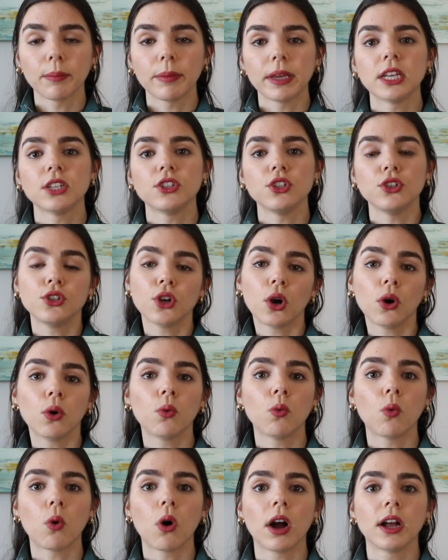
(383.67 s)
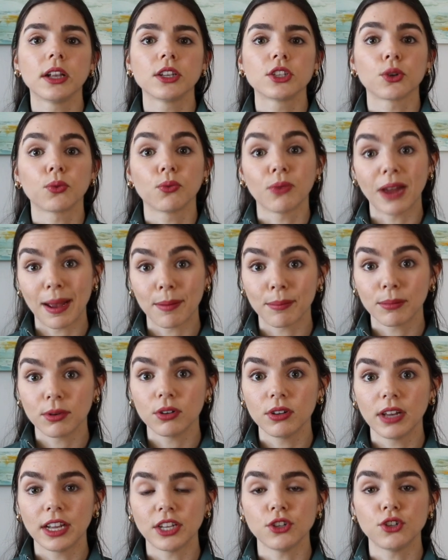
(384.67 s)
because you don't want to
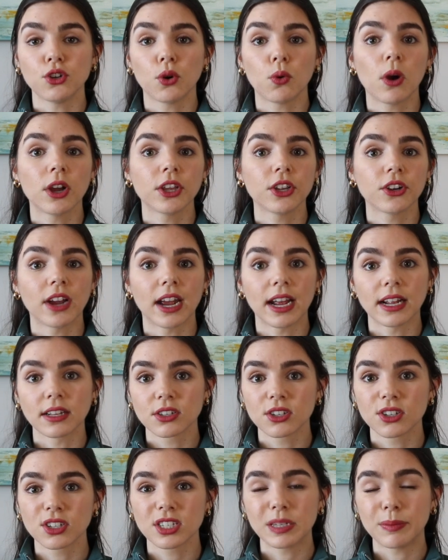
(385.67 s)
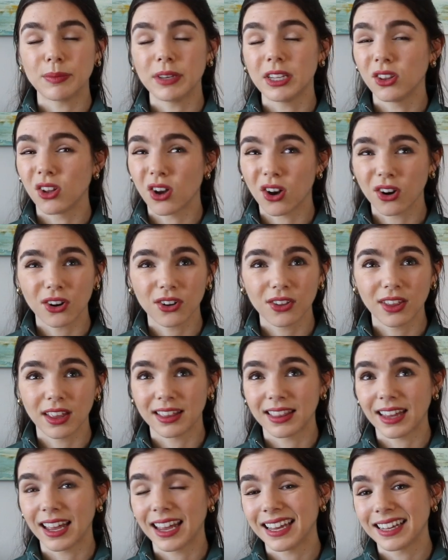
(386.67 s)
ramble and you don't want your answers to be longer
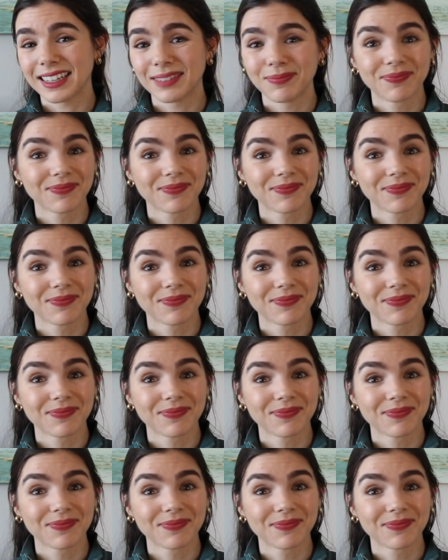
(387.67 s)
than like